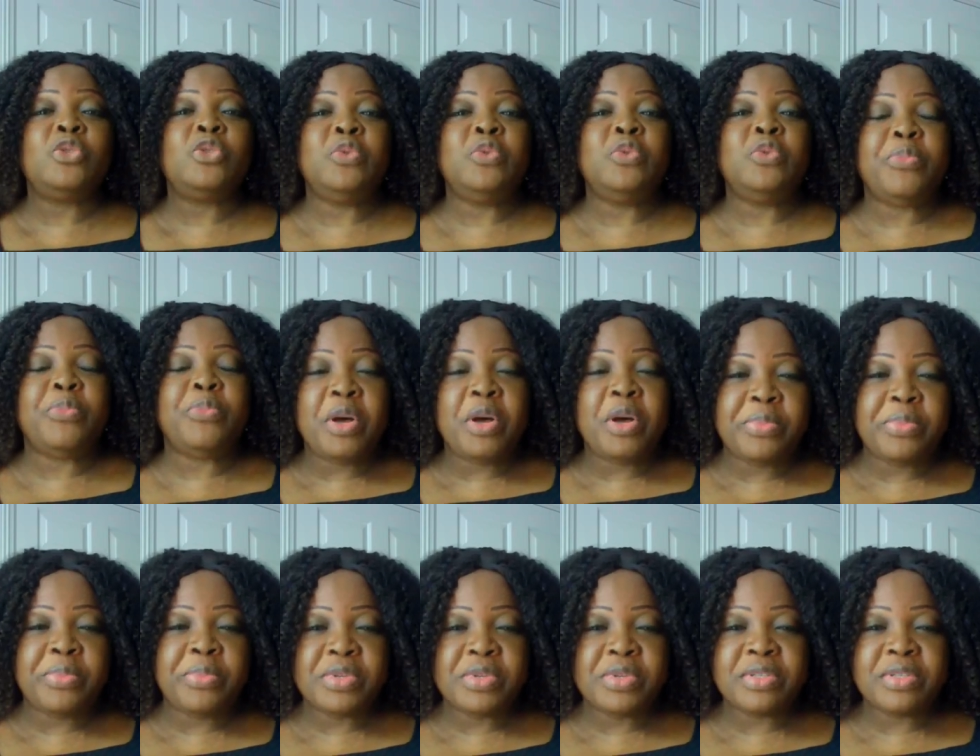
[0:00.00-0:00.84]
to
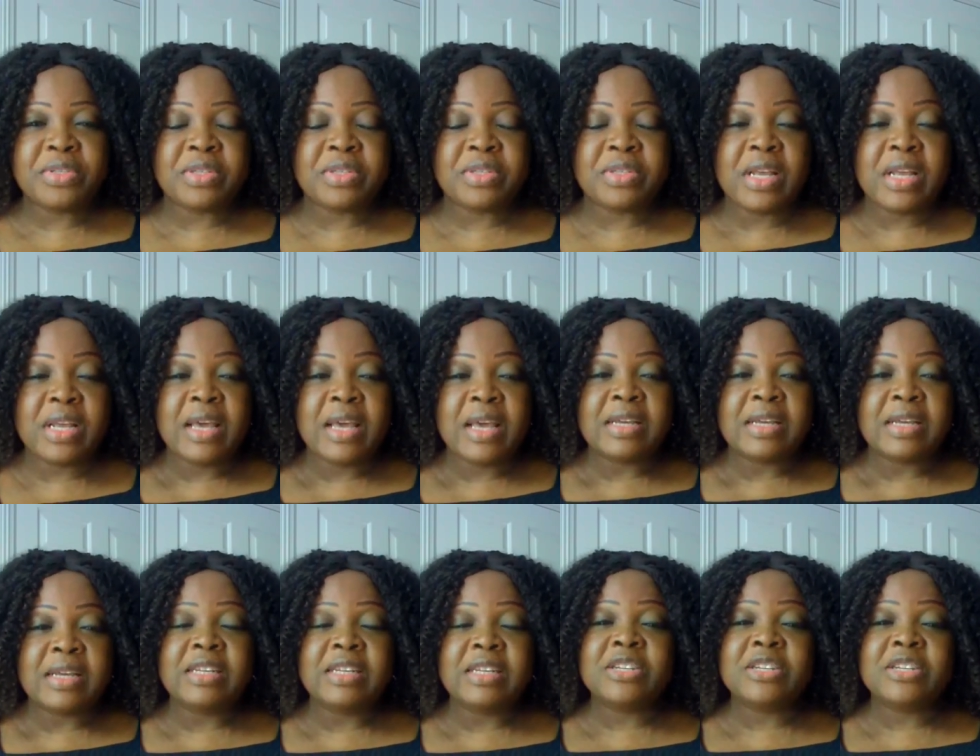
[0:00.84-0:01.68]
purpose
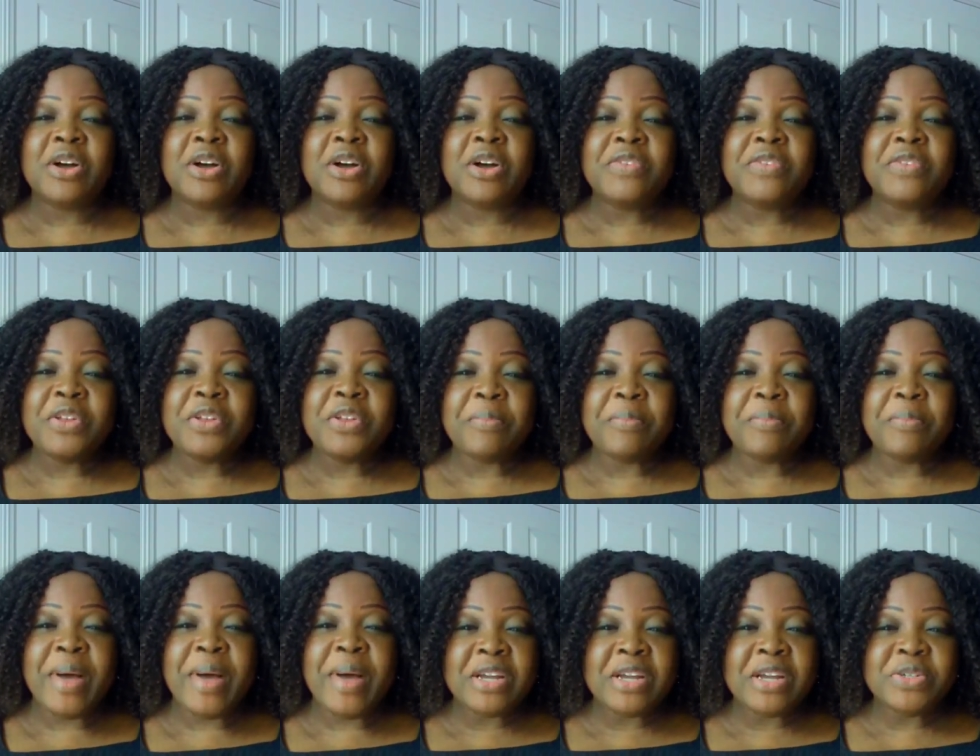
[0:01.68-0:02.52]
discovering your
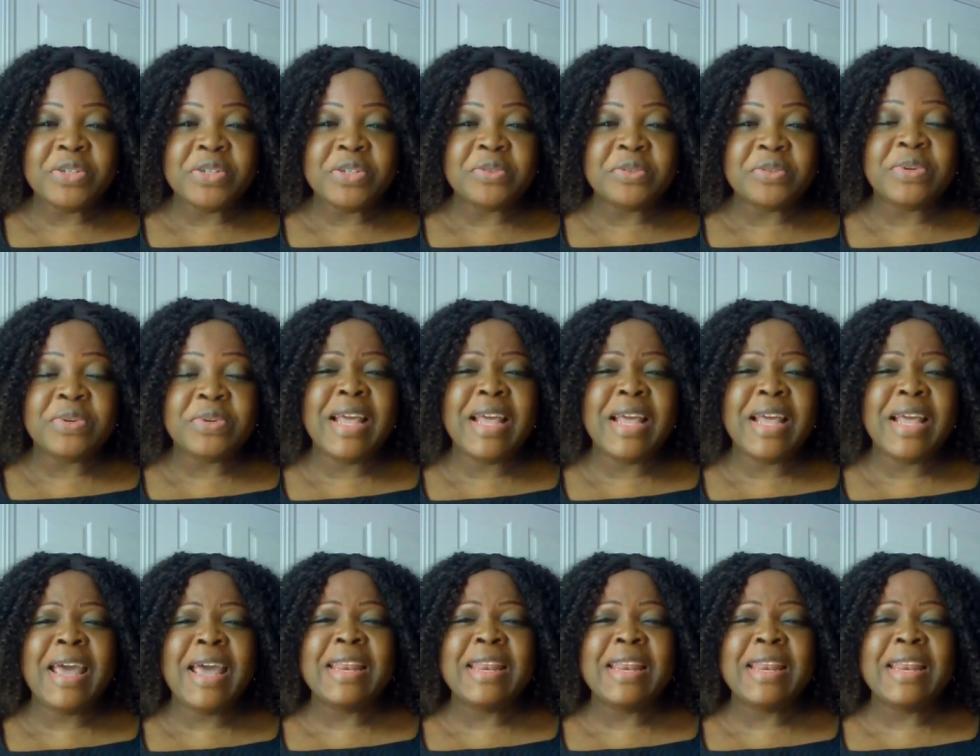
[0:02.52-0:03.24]
passion will